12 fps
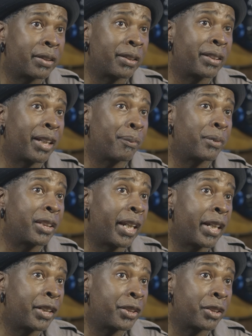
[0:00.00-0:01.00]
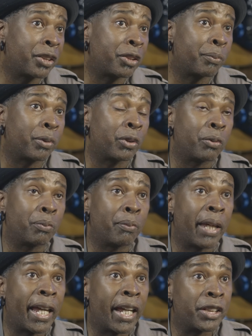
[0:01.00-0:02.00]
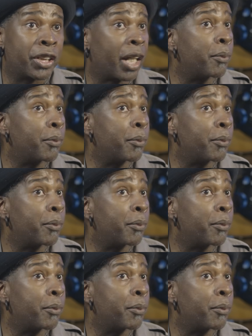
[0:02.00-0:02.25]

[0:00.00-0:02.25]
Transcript: the Temptations, Blue Magic.